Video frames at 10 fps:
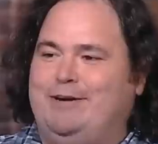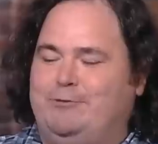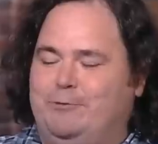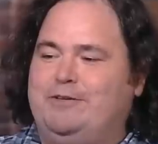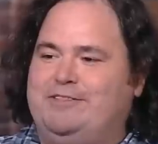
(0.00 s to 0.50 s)

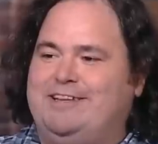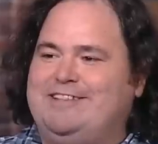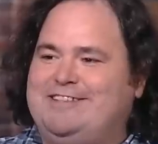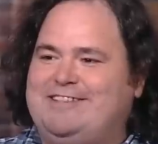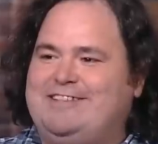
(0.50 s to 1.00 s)
Lemoine who's
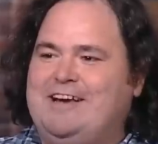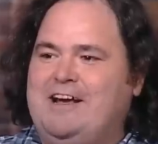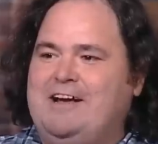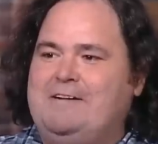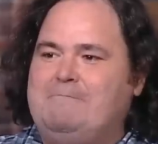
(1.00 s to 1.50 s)
talked
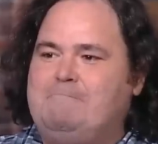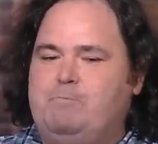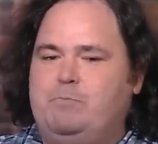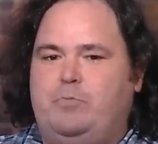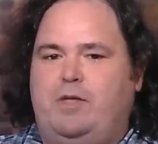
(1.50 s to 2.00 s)
about the
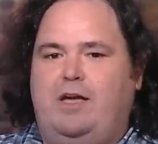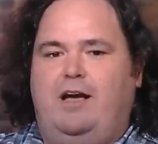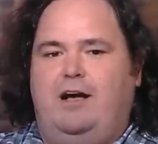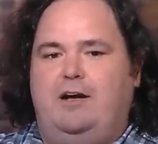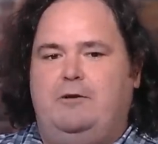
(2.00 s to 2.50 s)
Google
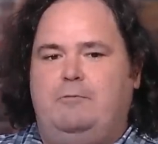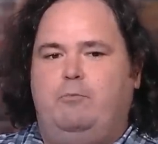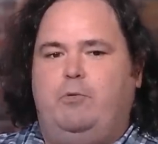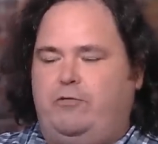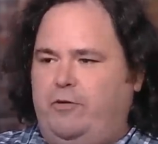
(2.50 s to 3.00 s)
DeepMind,
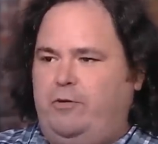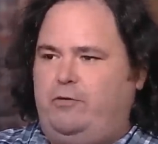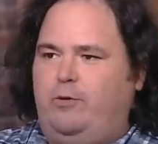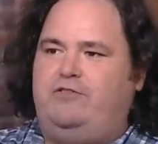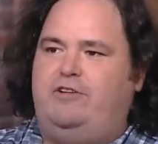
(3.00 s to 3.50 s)
how it was
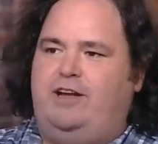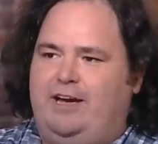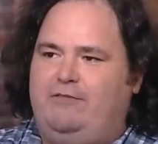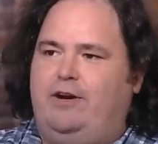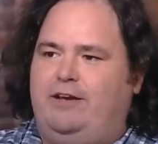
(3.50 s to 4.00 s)
worried
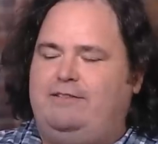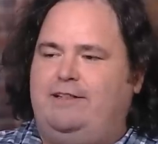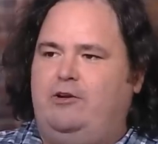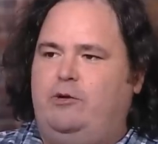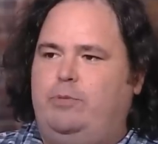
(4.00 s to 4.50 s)
about, you know,
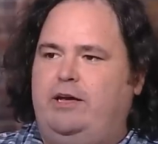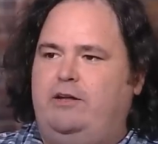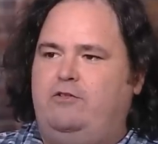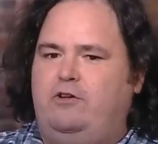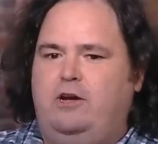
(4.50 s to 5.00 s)
its own
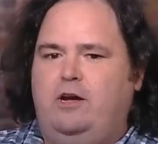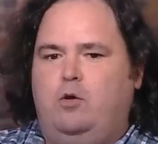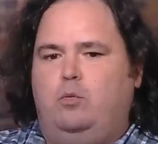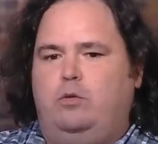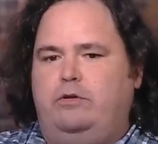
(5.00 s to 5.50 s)
survival.